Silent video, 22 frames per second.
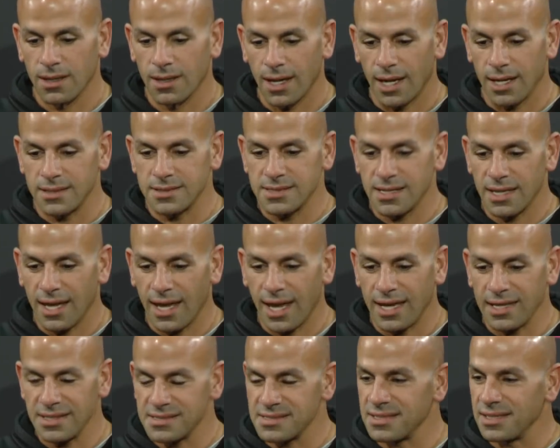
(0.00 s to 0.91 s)
I'd say
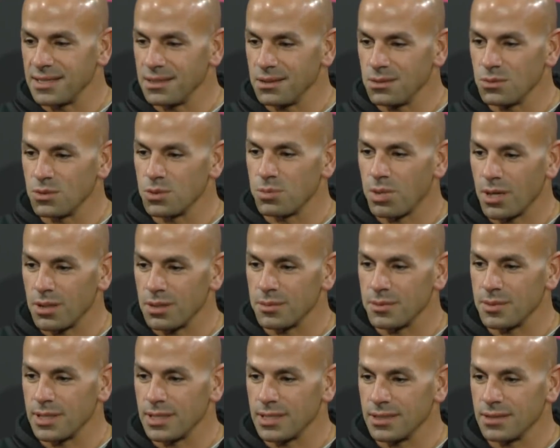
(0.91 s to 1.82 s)
AC would probably
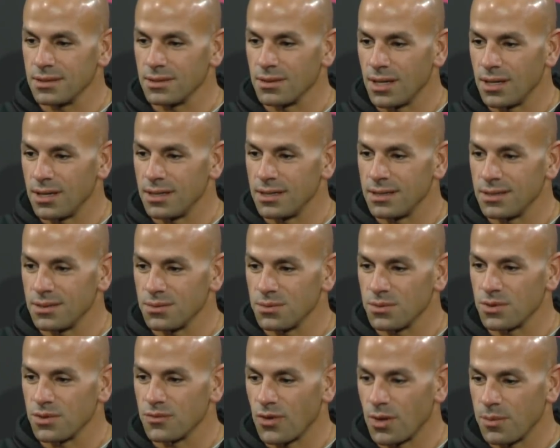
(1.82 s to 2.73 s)
be
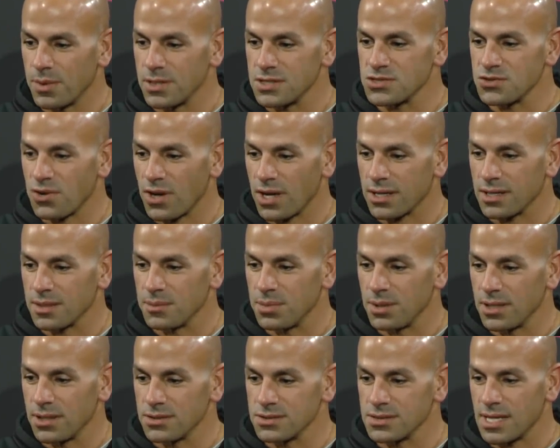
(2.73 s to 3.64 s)
one of our best tracking
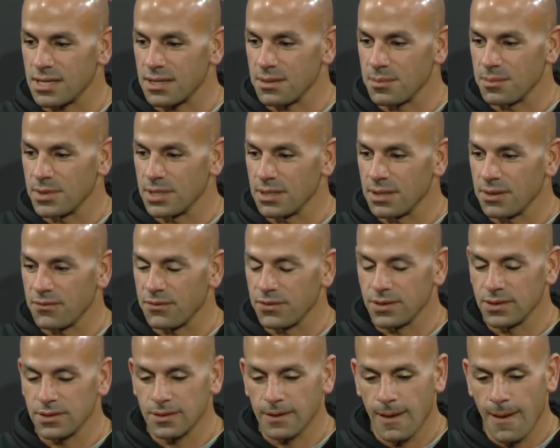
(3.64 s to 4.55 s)
players out of the middle of the
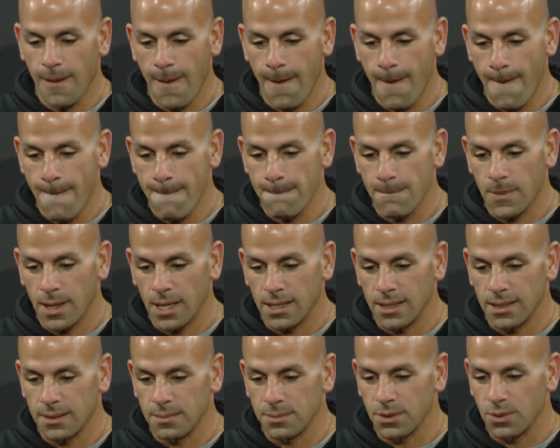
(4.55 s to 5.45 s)
field.
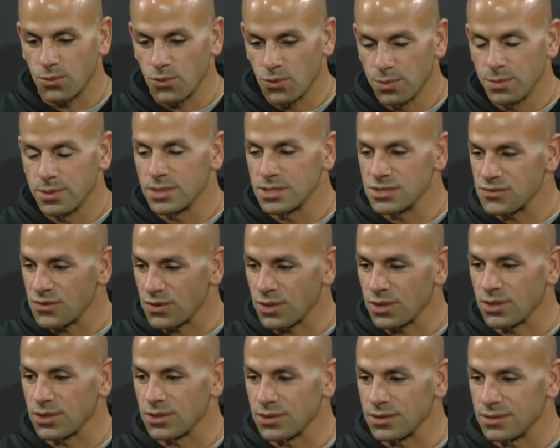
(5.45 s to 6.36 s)
But Reuben is
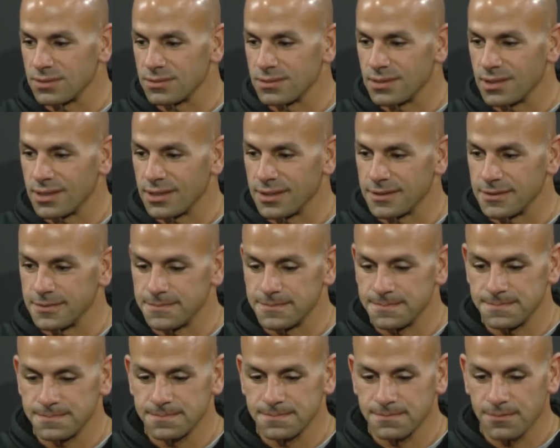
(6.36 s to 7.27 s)
very good.
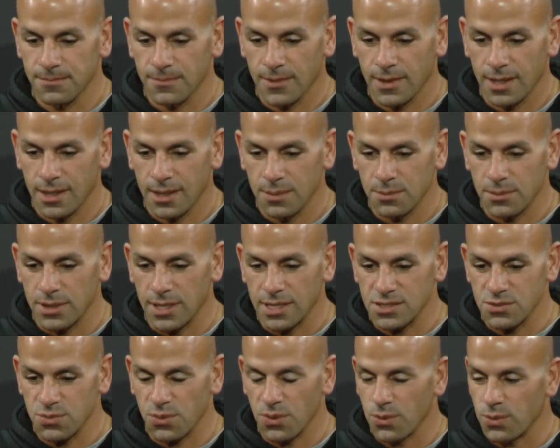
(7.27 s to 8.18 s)
But
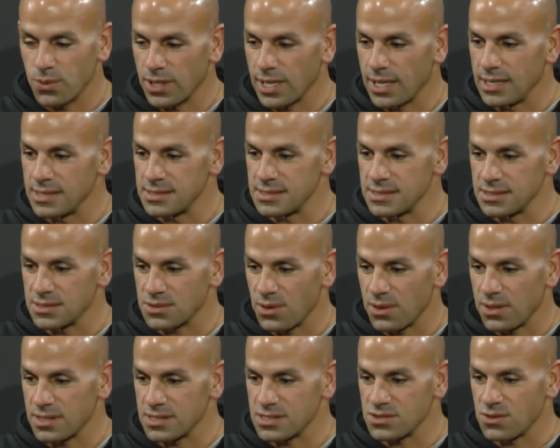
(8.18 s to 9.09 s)
that's one of AC's
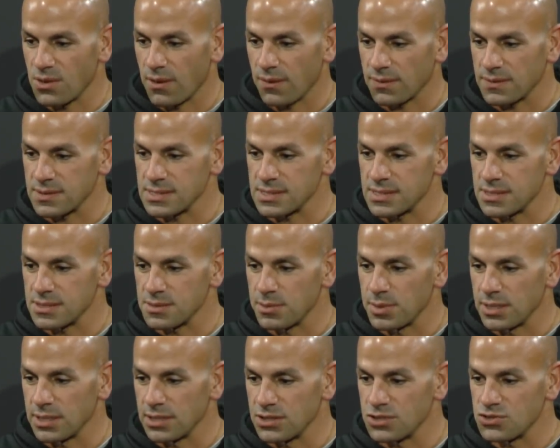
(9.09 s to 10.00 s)
greatest strengths, is his
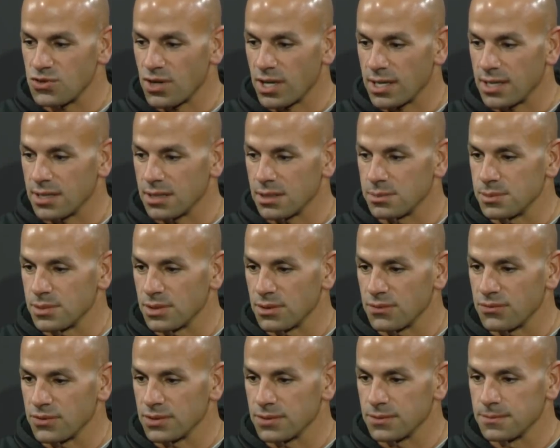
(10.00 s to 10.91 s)
ability to track out of the middle
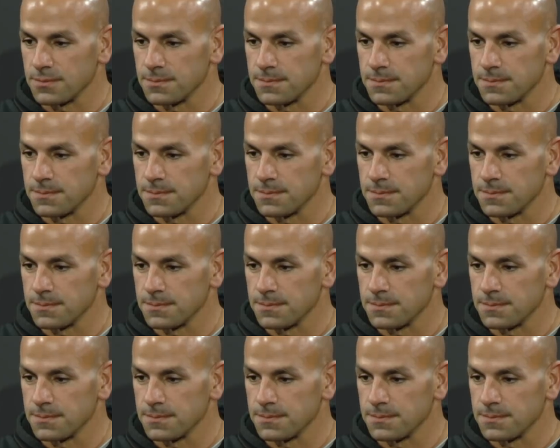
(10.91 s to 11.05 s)
field.